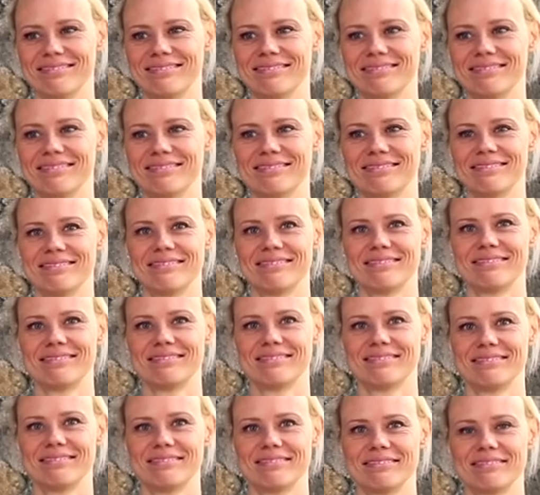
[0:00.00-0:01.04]

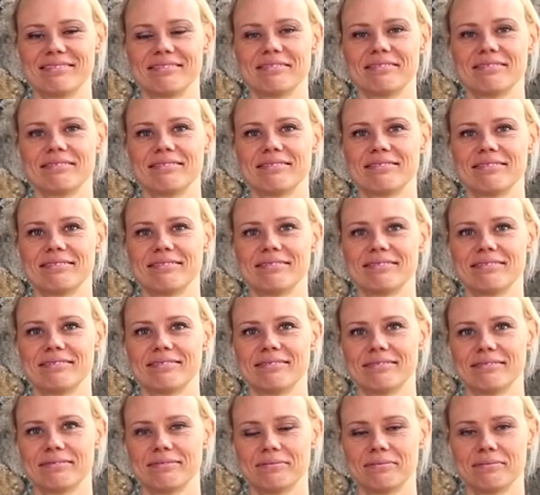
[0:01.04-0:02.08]

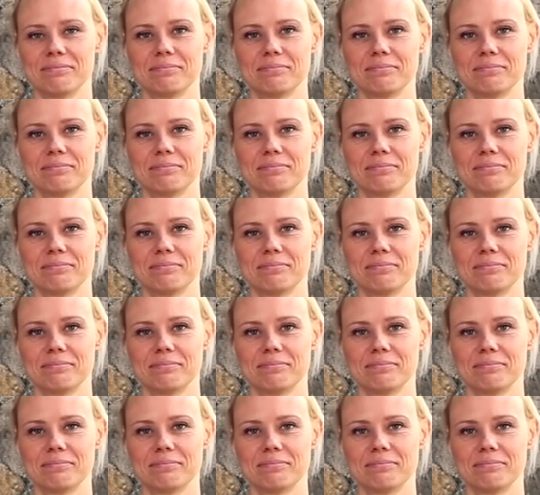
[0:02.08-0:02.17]
(silent)